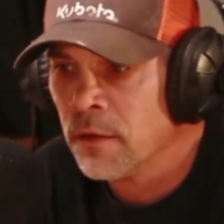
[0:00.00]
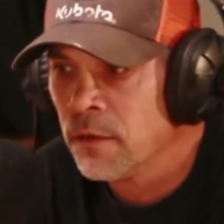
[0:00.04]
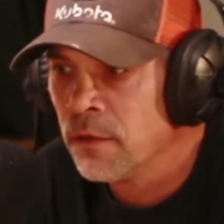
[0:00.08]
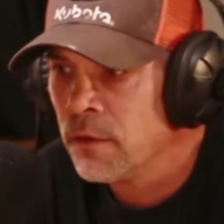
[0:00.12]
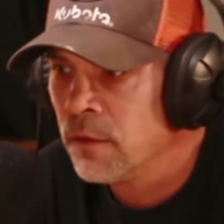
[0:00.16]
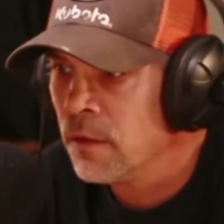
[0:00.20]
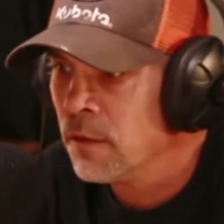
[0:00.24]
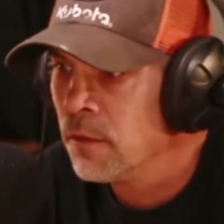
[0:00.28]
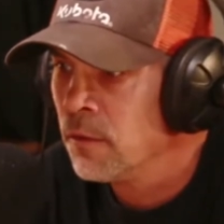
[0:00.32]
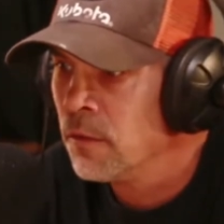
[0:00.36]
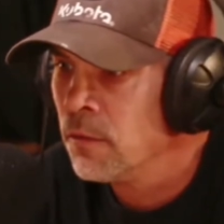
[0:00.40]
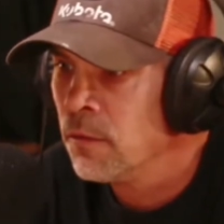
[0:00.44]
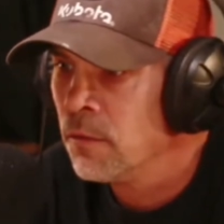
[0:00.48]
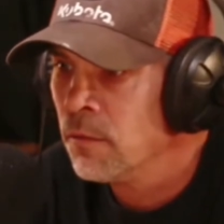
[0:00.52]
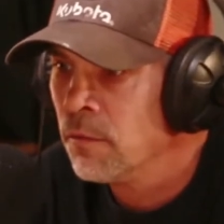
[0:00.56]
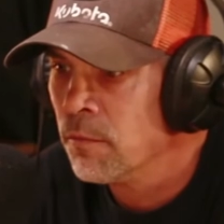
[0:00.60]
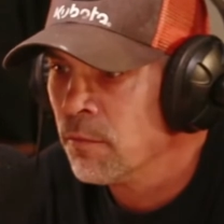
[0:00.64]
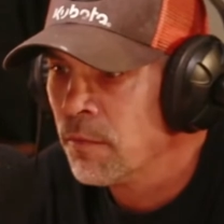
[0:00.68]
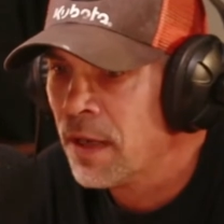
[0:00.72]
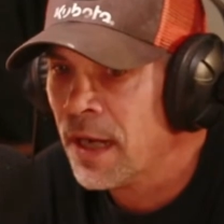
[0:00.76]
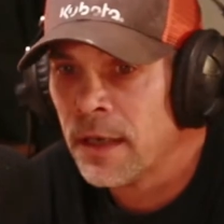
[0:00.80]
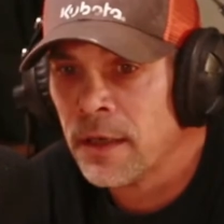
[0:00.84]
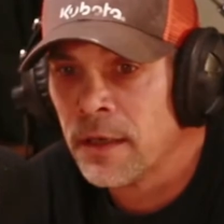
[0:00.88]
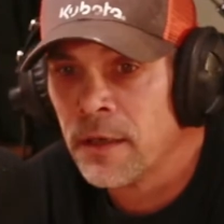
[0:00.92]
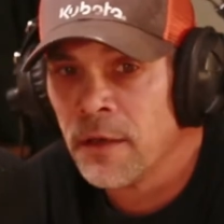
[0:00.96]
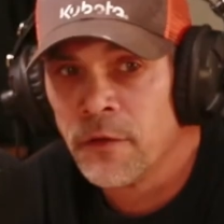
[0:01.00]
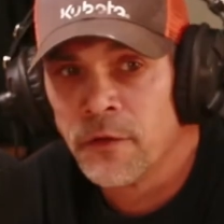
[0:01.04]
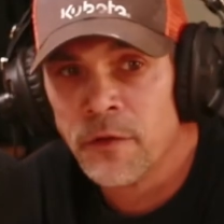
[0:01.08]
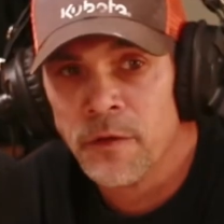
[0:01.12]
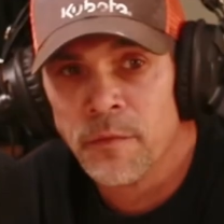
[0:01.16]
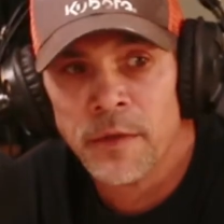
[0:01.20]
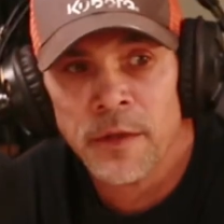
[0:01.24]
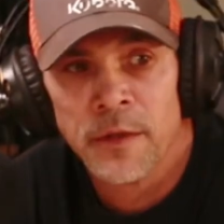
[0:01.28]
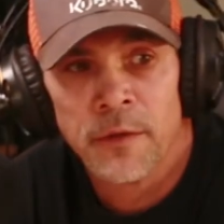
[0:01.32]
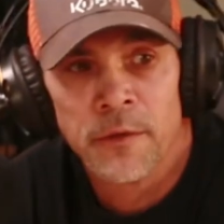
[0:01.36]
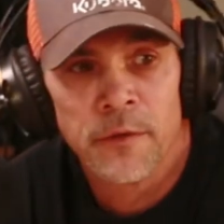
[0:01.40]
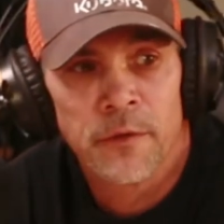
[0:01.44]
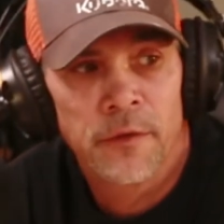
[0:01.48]
2 Backcountry
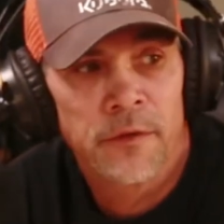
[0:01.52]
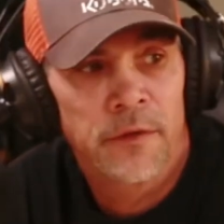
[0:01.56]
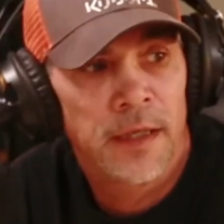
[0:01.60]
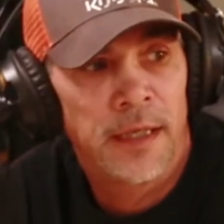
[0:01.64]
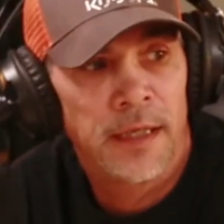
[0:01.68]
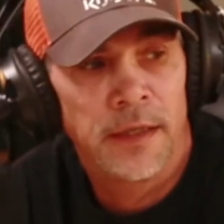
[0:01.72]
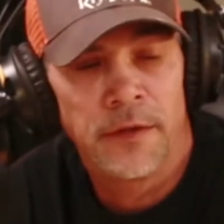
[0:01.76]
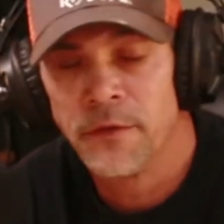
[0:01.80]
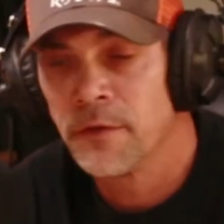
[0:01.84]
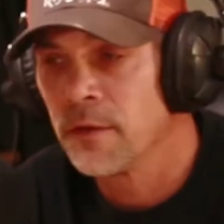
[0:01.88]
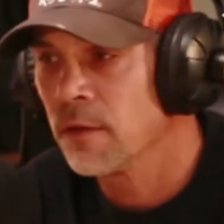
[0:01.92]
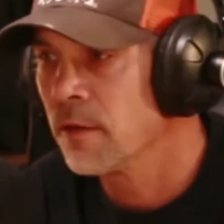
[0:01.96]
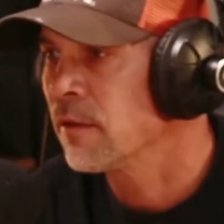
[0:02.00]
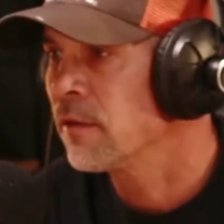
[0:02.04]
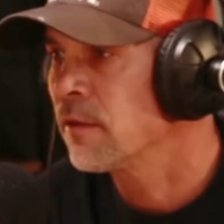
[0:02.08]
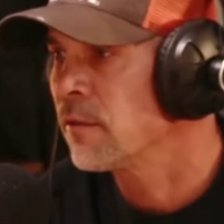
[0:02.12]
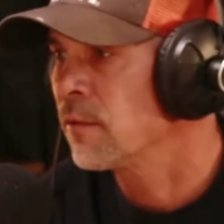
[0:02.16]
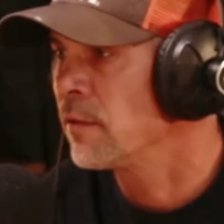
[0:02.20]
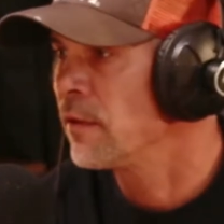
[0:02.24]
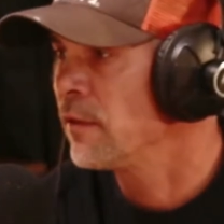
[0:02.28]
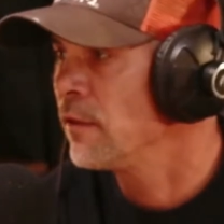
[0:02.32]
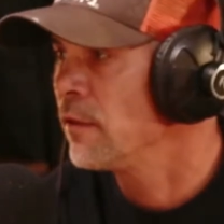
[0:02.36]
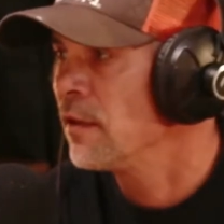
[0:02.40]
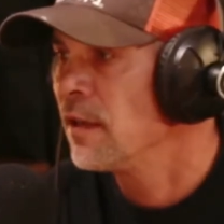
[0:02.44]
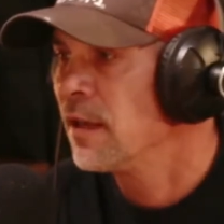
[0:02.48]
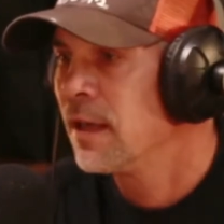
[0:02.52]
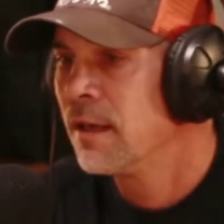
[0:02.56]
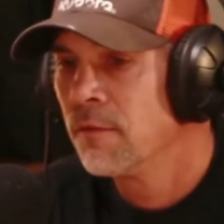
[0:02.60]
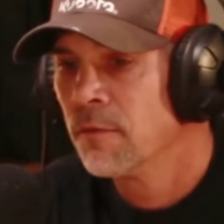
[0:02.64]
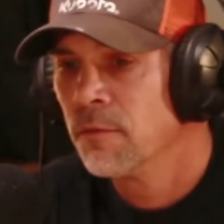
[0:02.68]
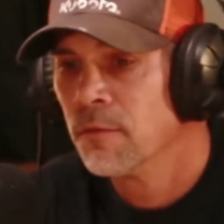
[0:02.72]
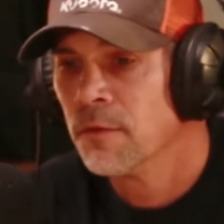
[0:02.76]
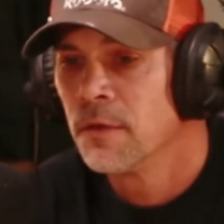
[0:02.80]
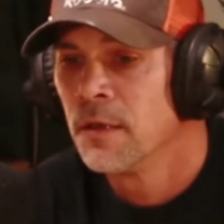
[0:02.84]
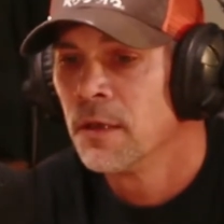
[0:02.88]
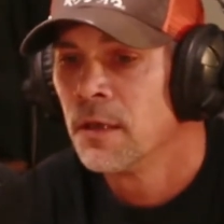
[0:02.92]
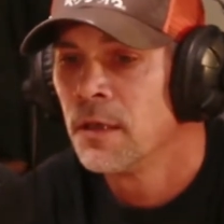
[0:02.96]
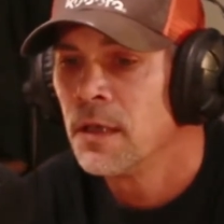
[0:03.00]
Builders T-shirts. We should have one.